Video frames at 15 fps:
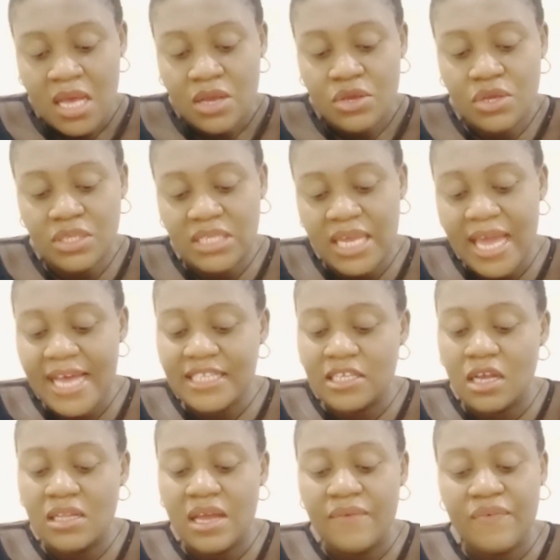Using
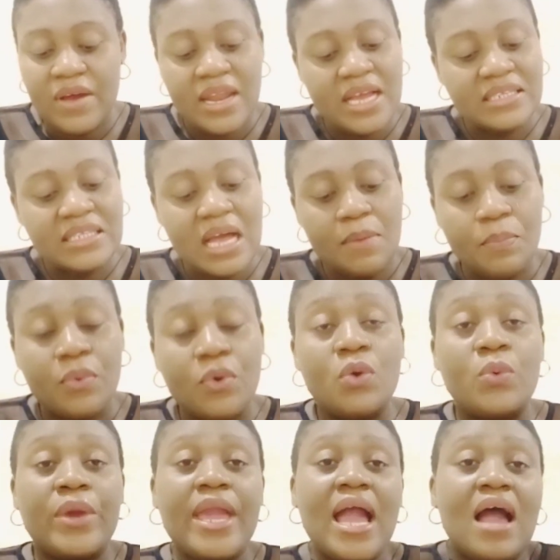800 for an
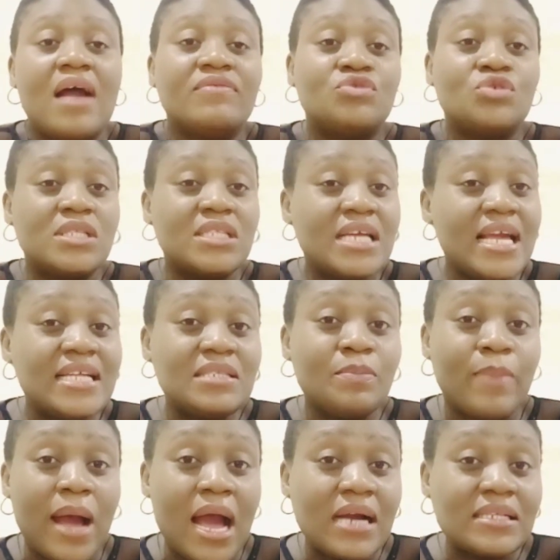example, we have 28
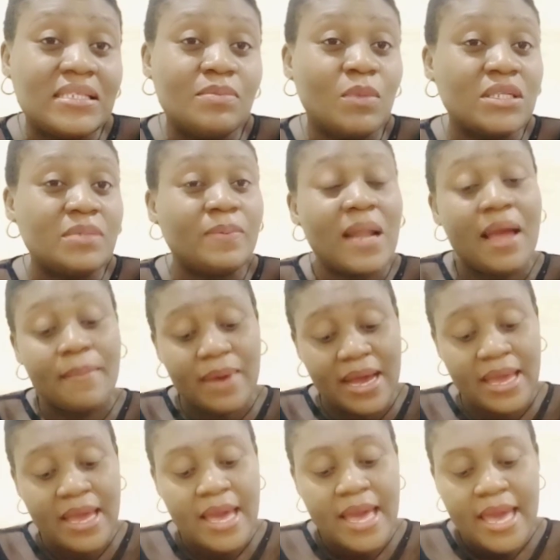bags multiplied
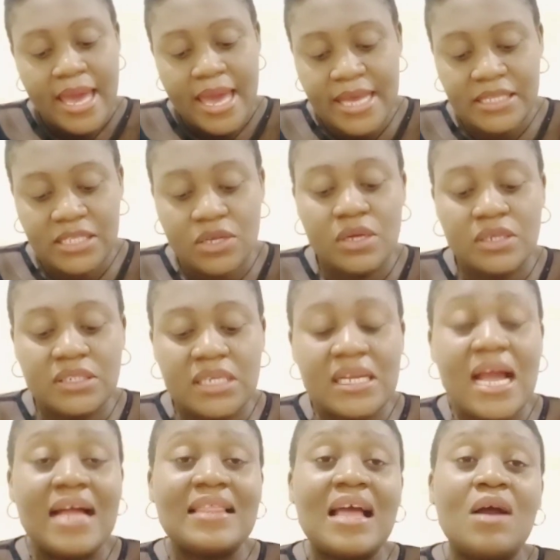by 800,
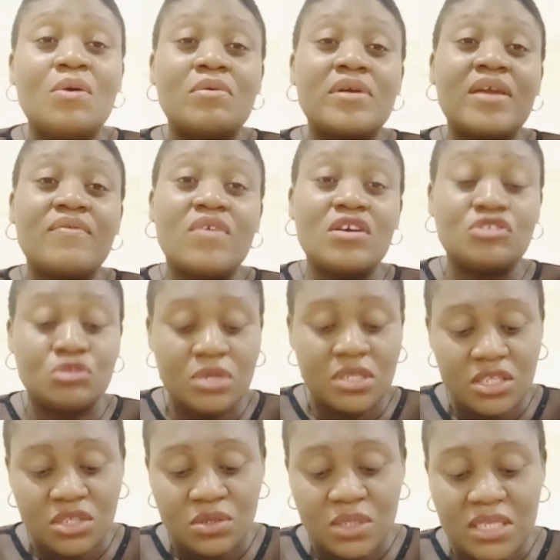and that will give us
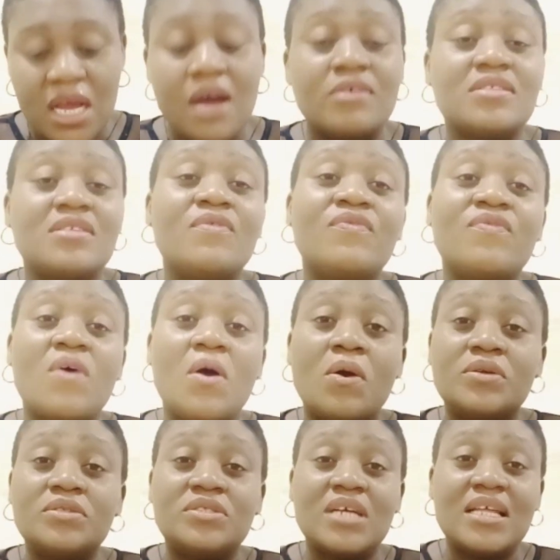
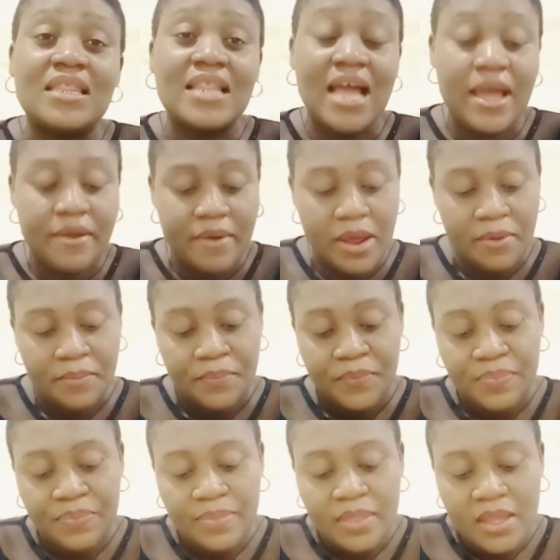22,400 naira.
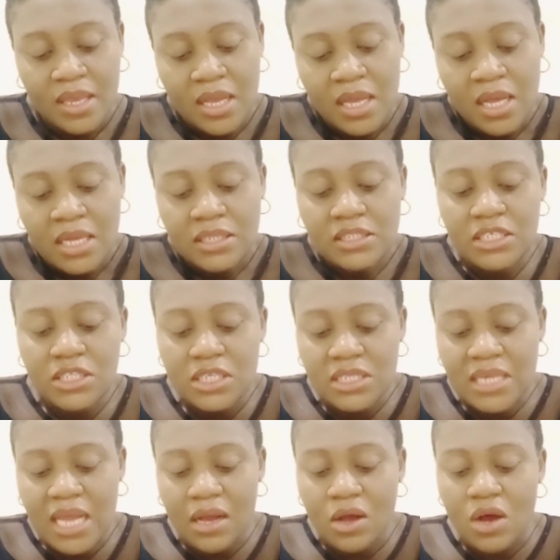The
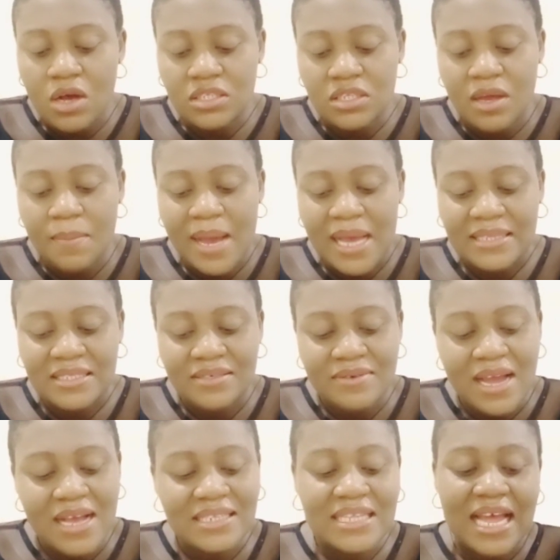total cost of
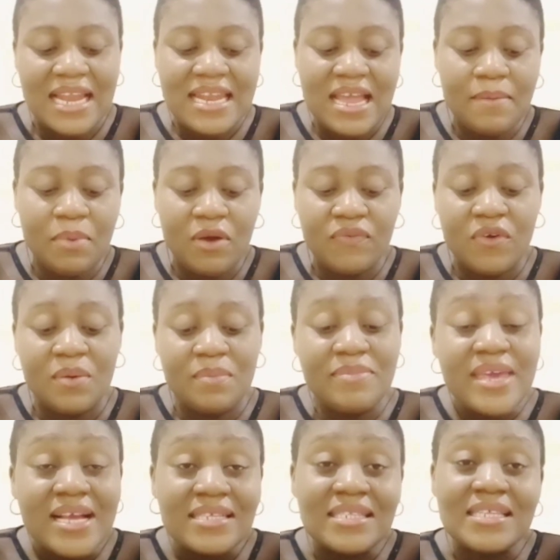materials and labor for
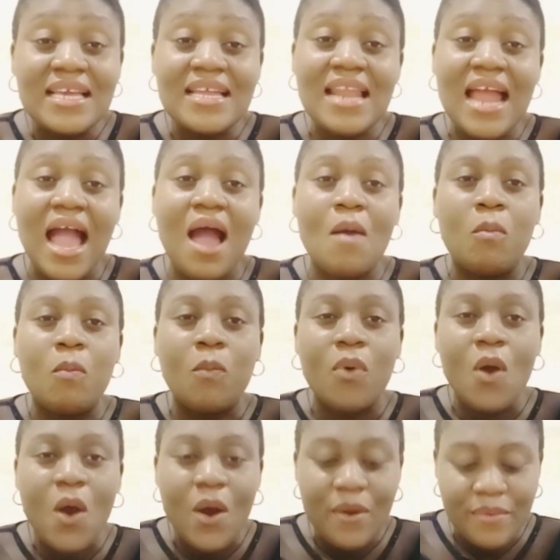mixing and
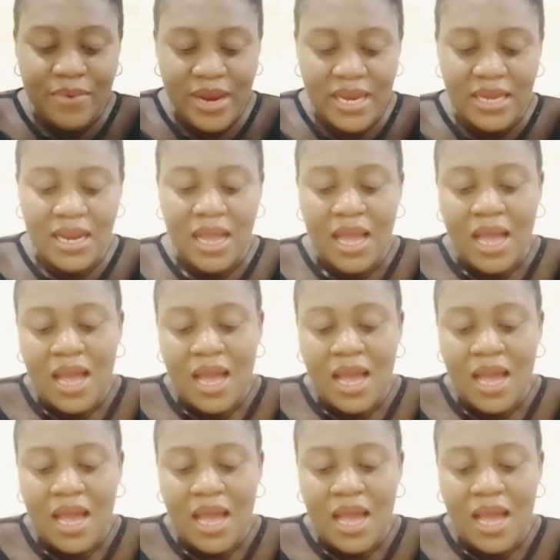pouring